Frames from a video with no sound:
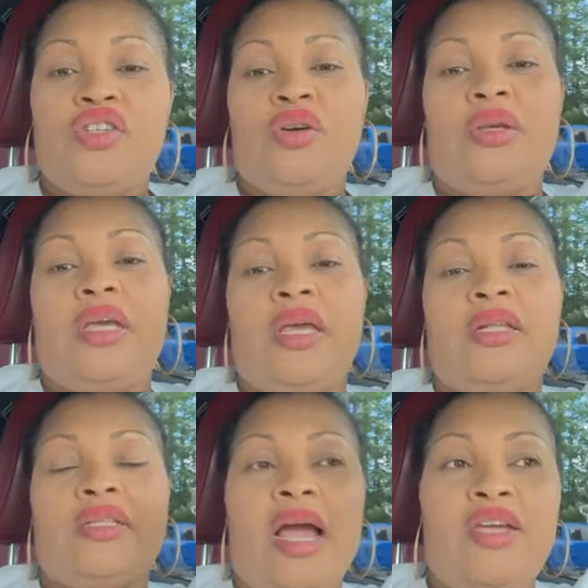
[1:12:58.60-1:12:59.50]
raise your
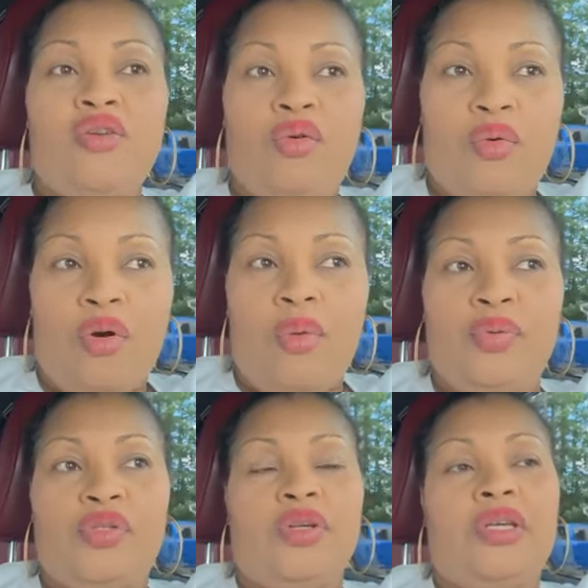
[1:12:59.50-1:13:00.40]
kids, how you
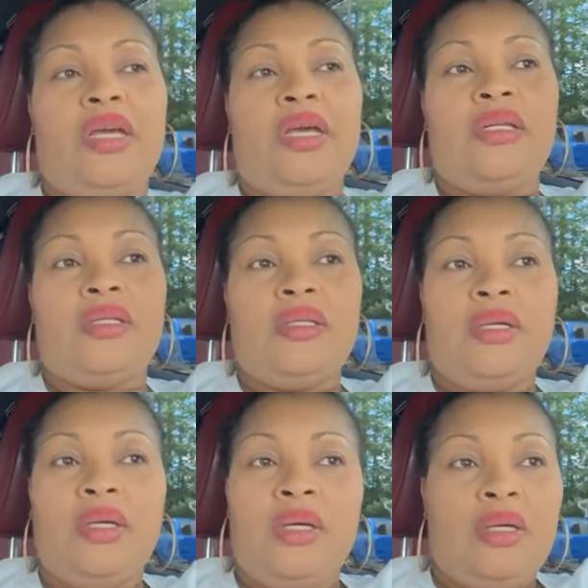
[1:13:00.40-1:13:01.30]
grow up with your
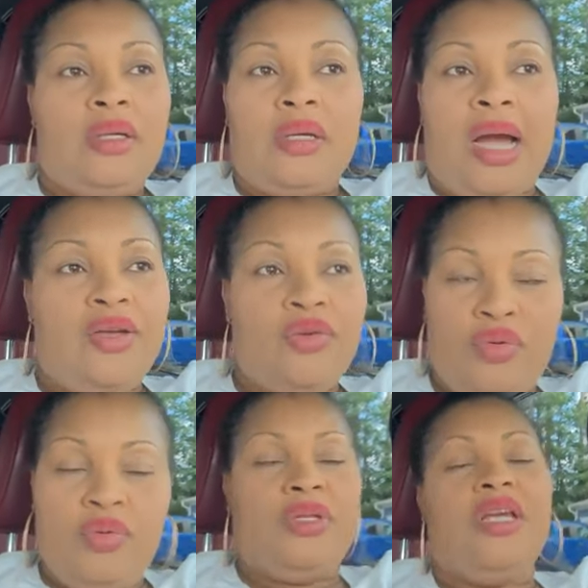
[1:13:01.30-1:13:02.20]
kids, how
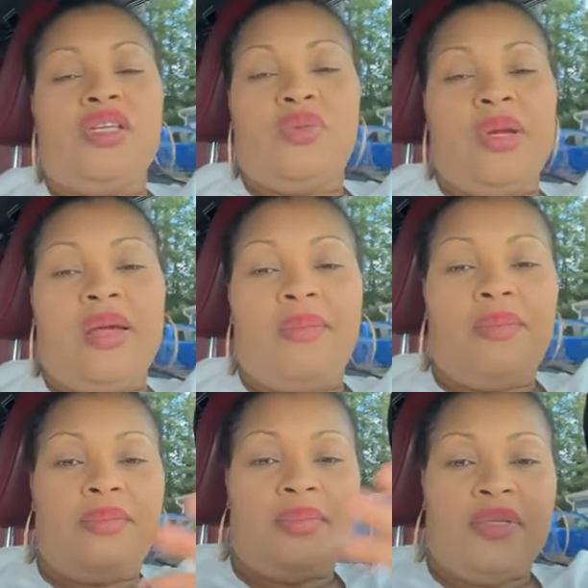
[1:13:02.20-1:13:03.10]
you do things with
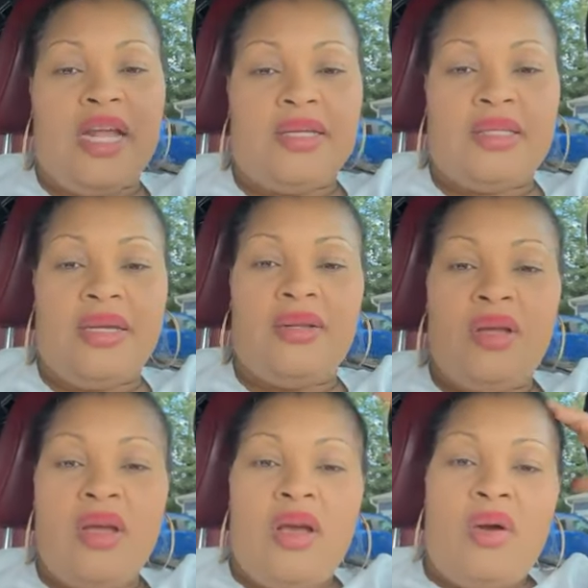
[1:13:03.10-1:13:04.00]
them. That's it.
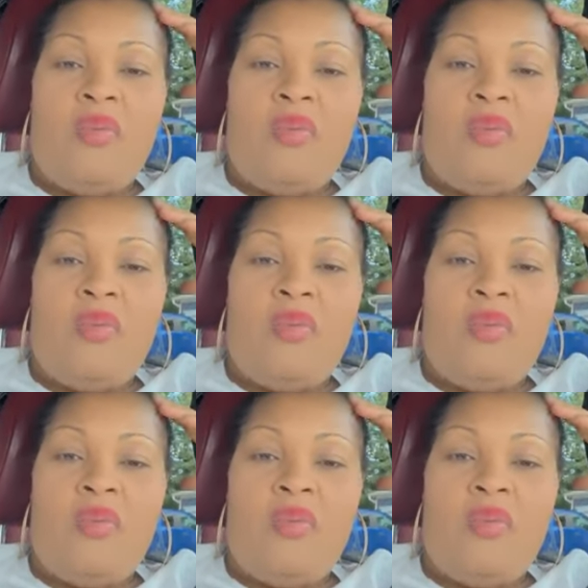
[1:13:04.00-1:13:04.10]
